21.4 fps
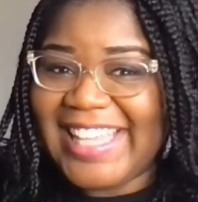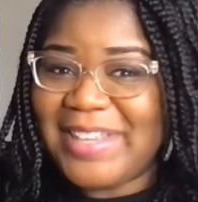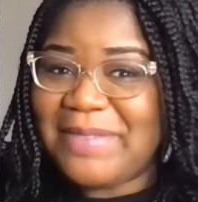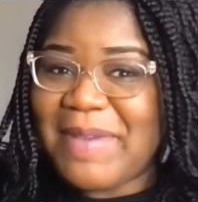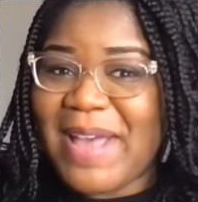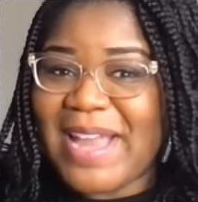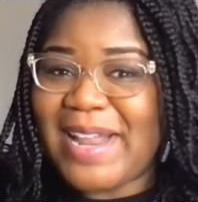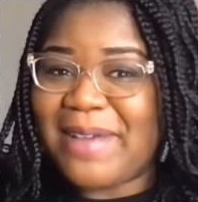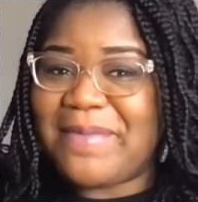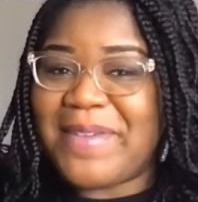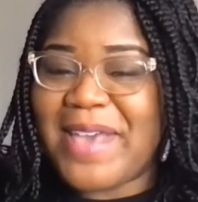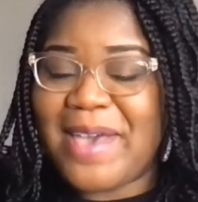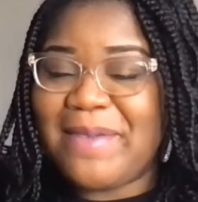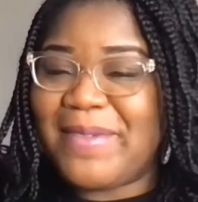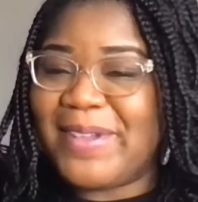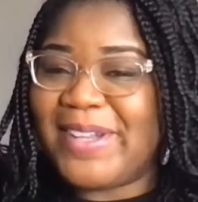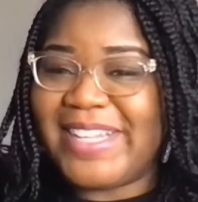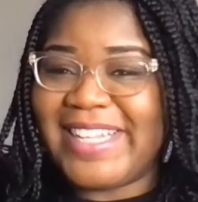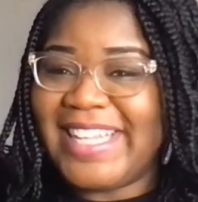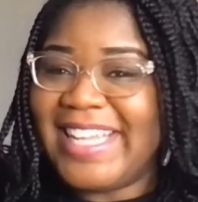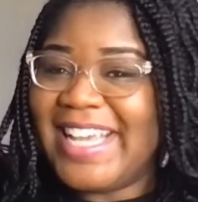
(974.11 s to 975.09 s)
You might not be
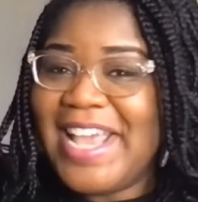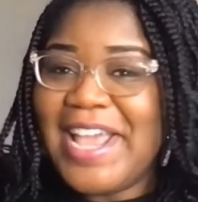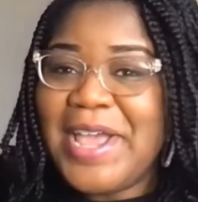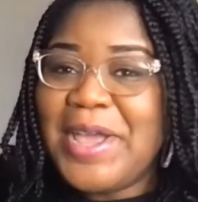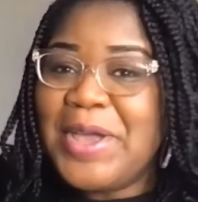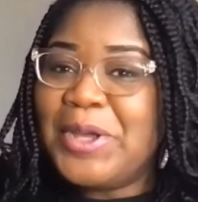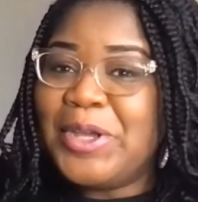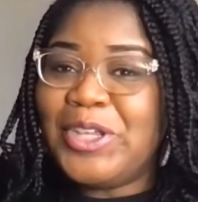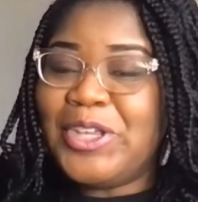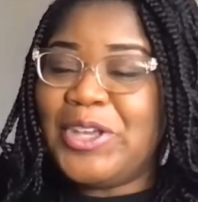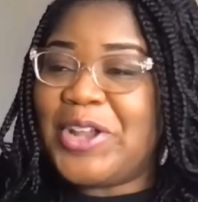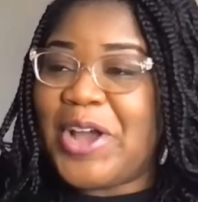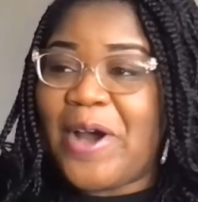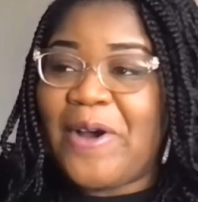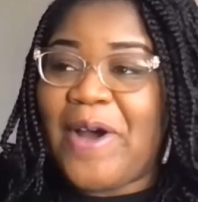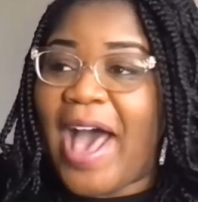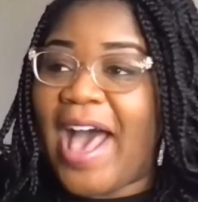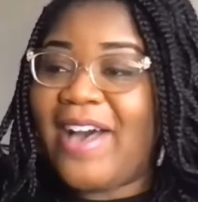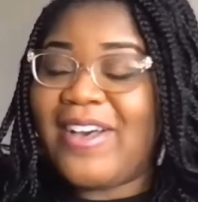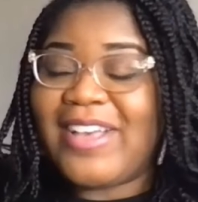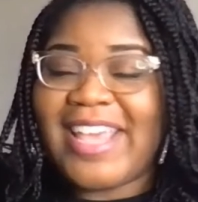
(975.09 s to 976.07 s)
able to, you know,
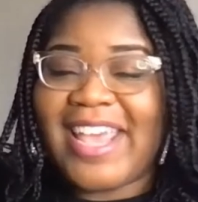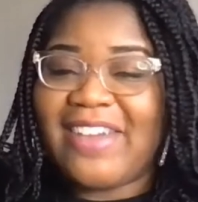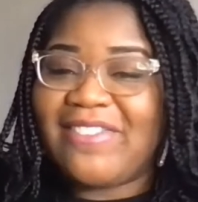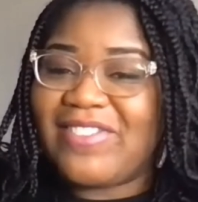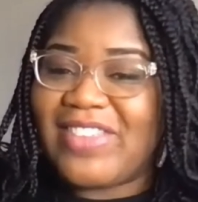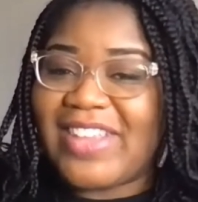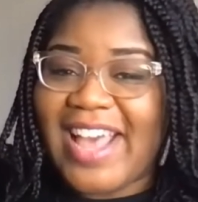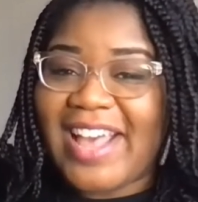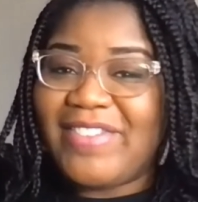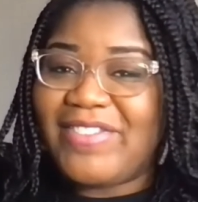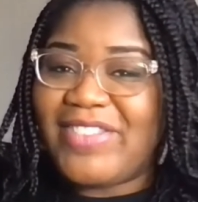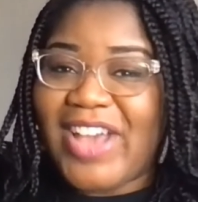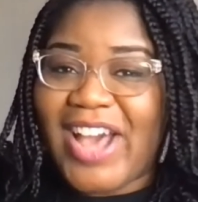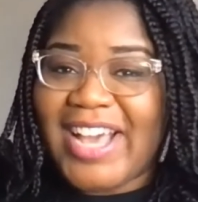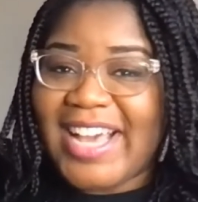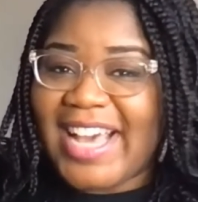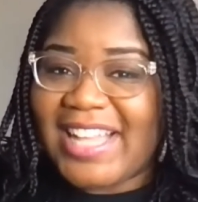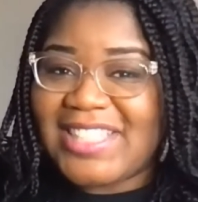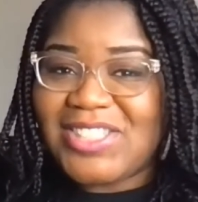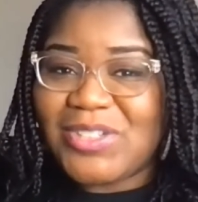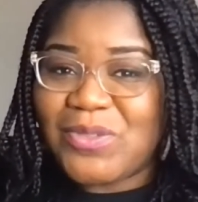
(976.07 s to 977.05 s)
I don't care if, if y'all
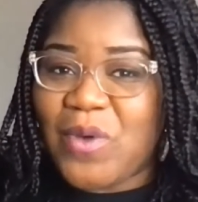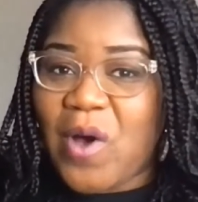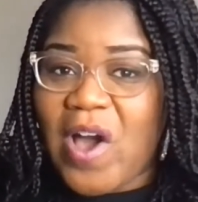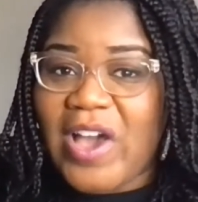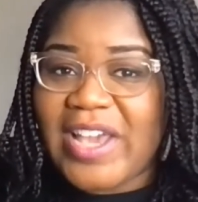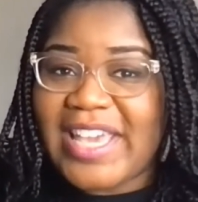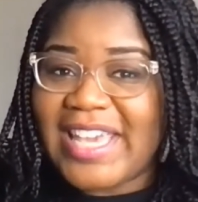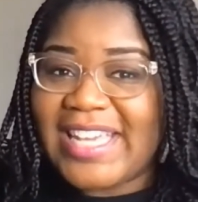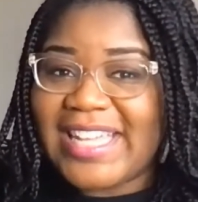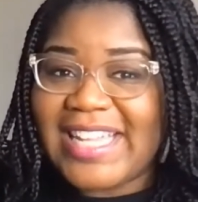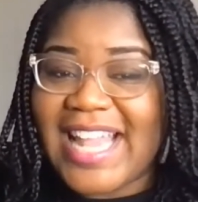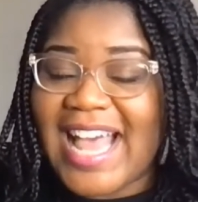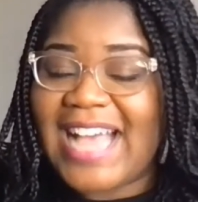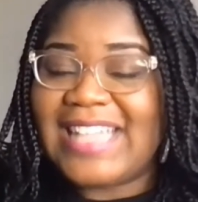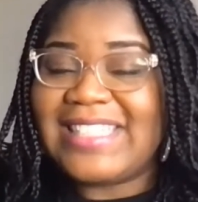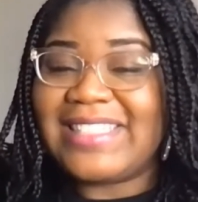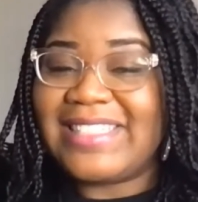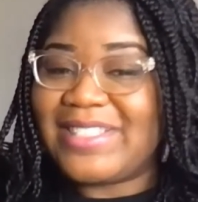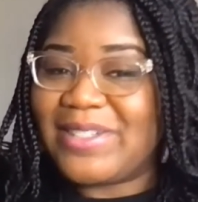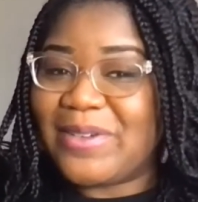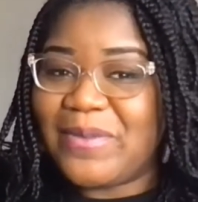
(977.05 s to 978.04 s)
got your walk-in
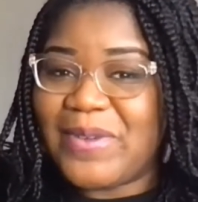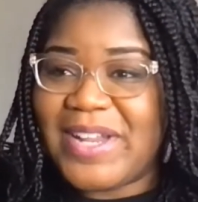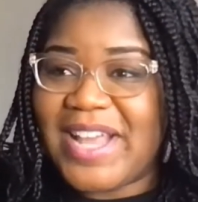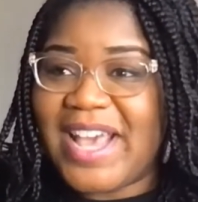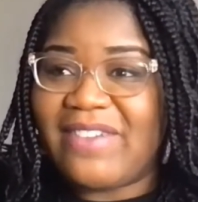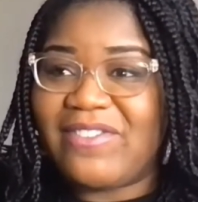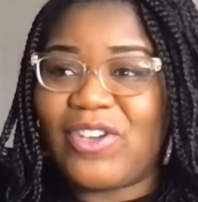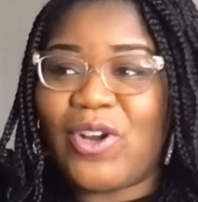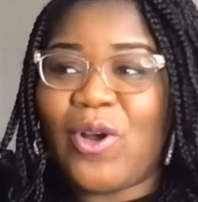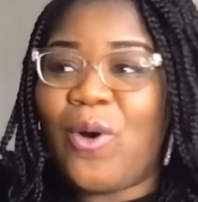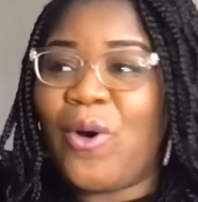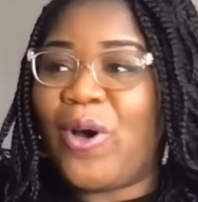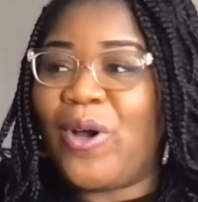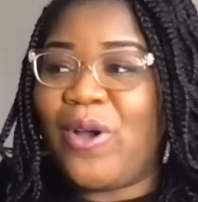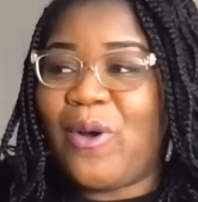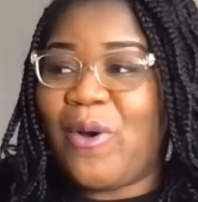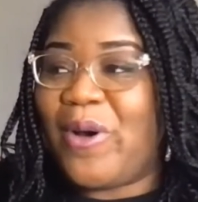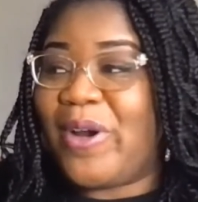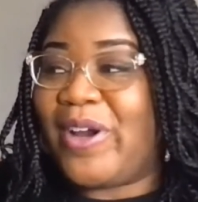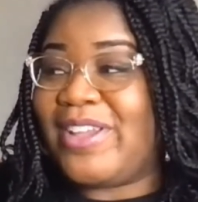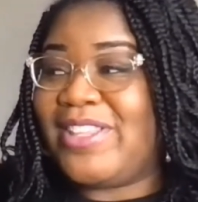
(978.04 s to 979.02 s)
closets or whatever, or
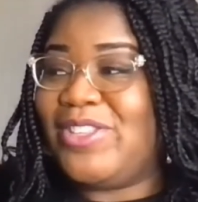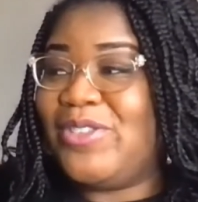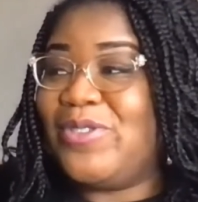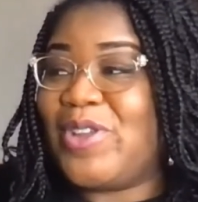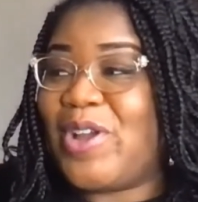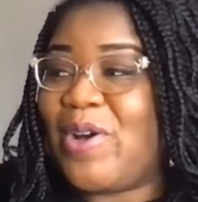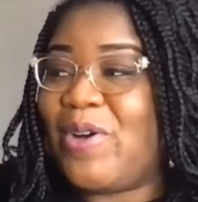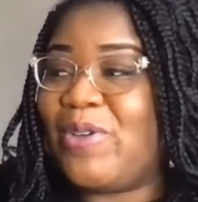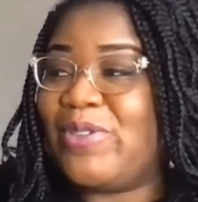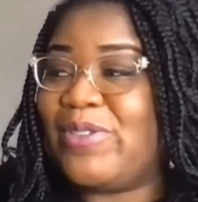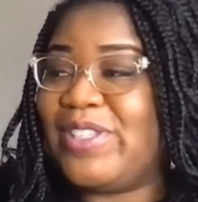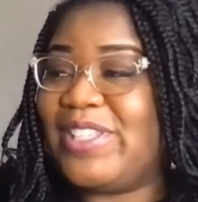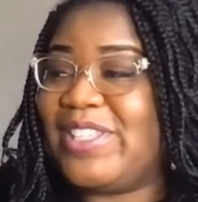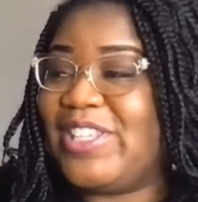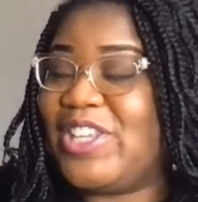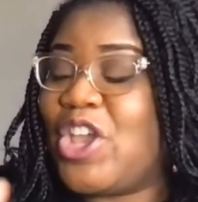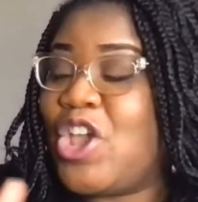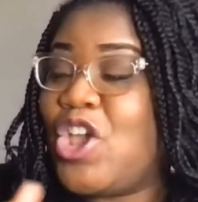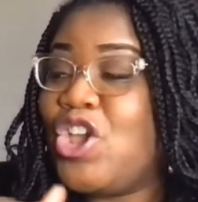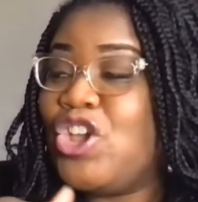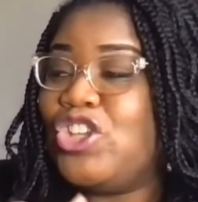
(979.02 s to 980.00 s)
or you know,
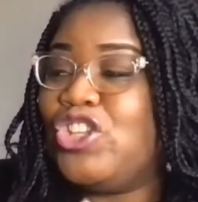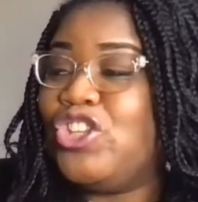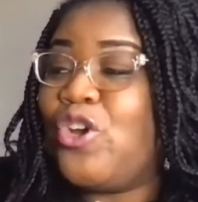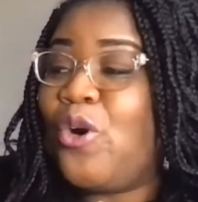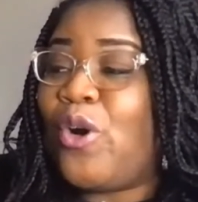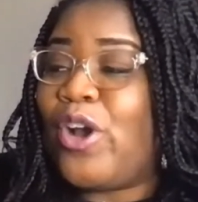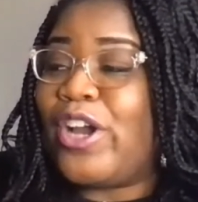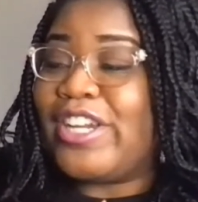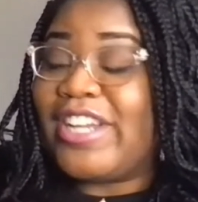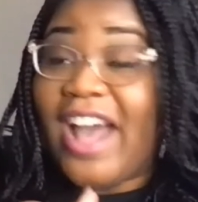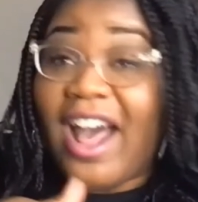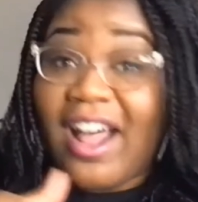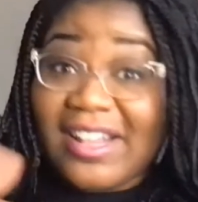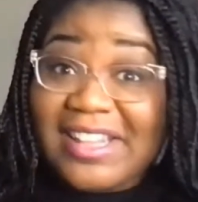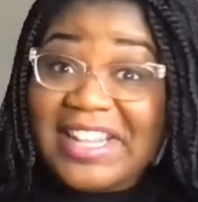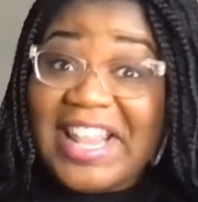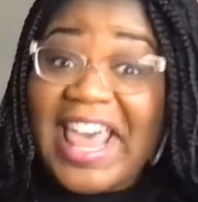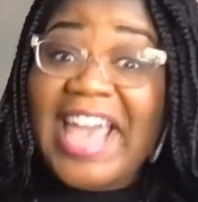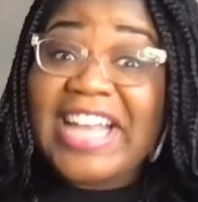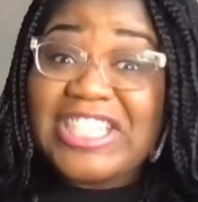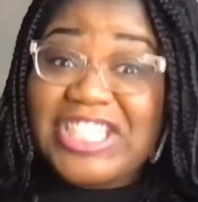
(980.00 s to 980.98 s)
your
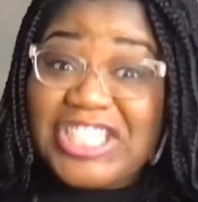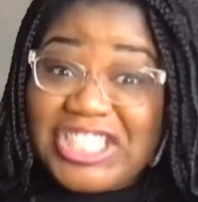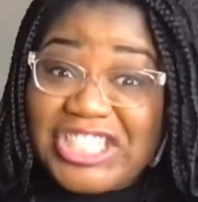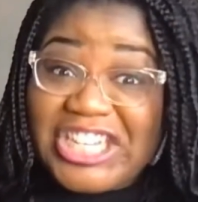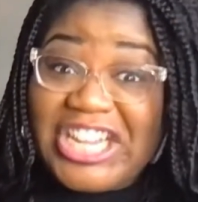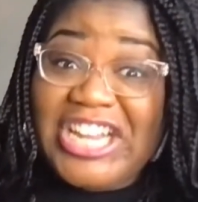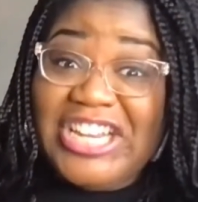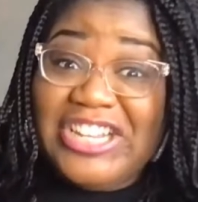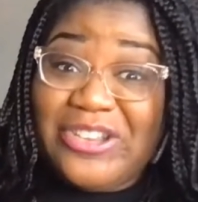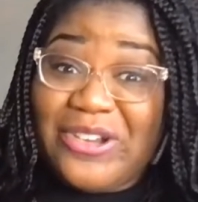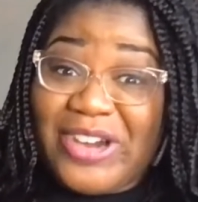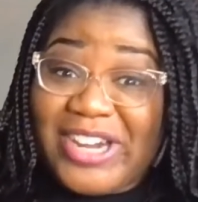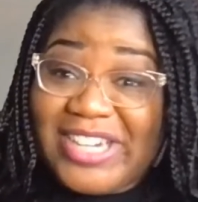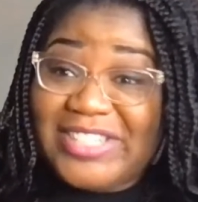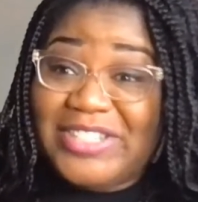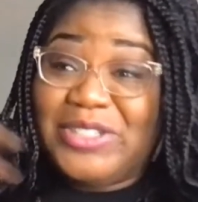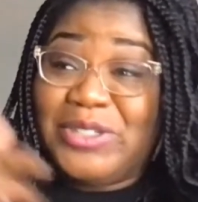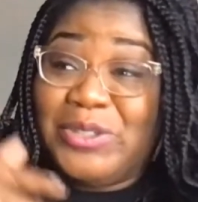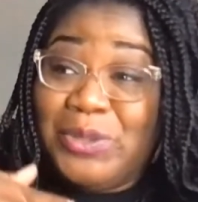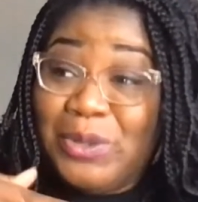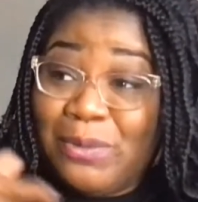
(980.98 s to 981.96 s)
collection, your
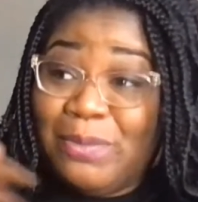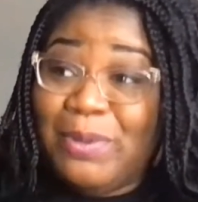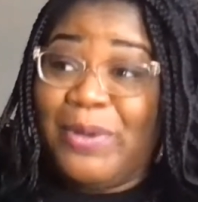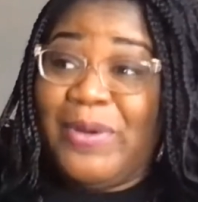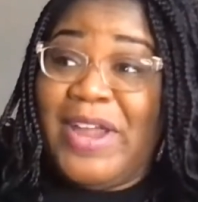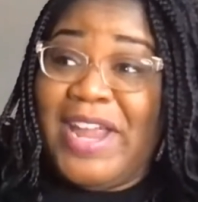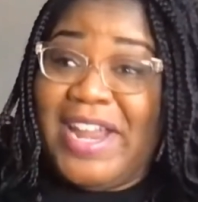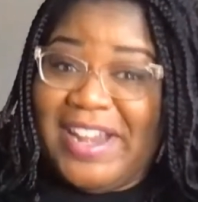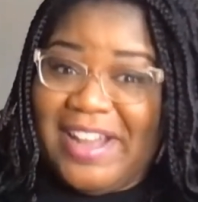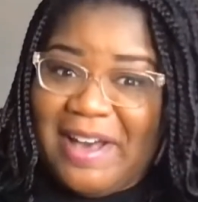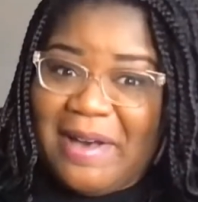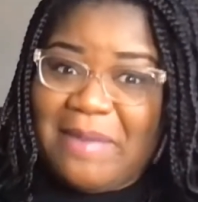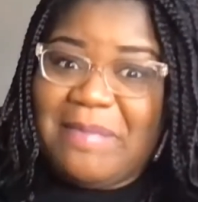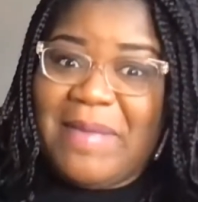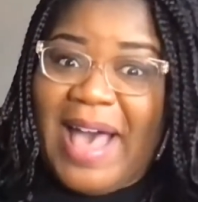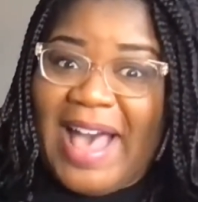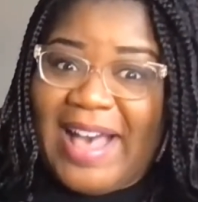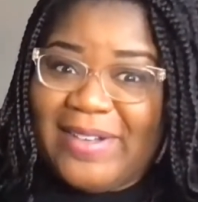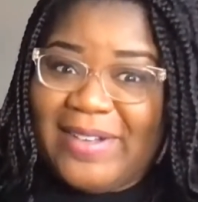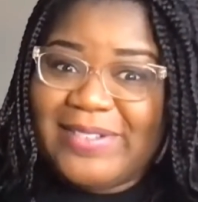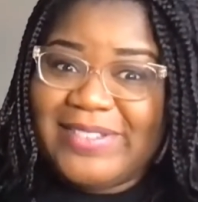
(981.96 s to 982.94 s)
exuberant
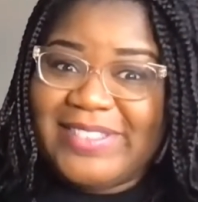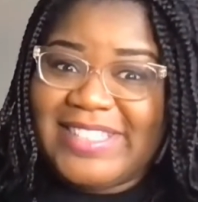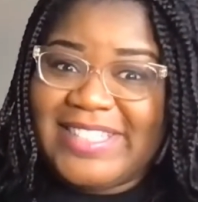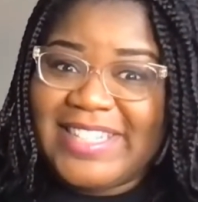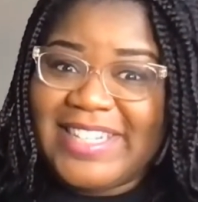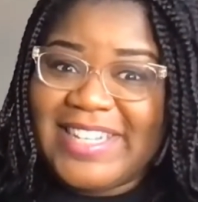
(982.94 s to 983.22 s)
amount